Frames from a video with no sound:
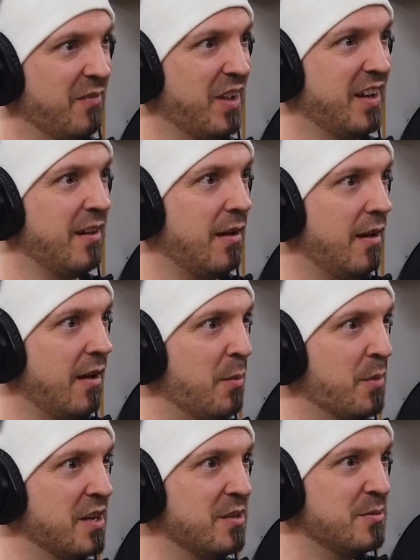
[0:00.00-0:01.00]
I'm like, oh,
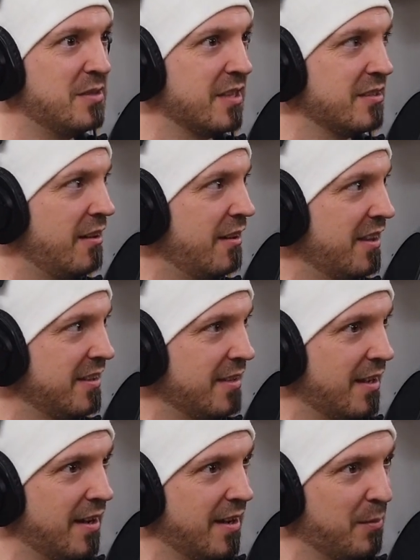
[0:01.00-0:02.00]
I'm going to use this all the
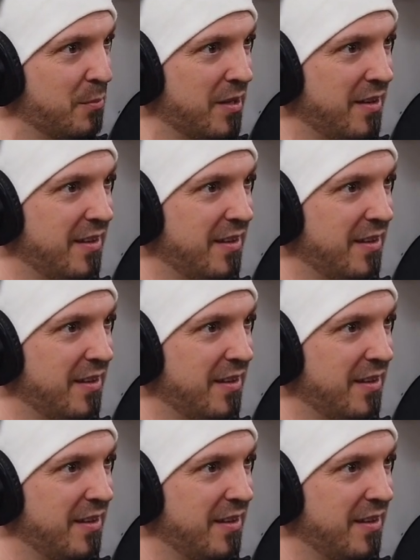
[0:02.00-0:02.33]
time.